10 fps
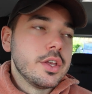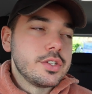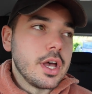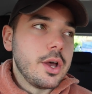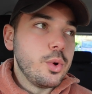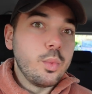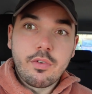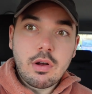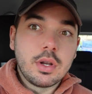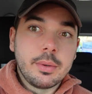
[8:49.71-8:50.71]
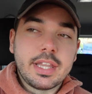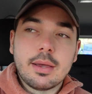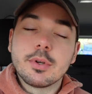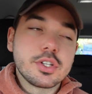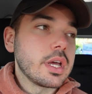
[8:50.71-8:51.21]
So we're rolling with
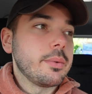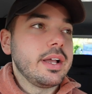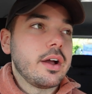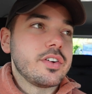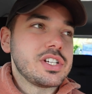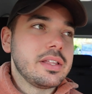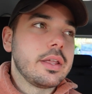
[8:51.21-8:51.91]
it. We're just going to encourage it.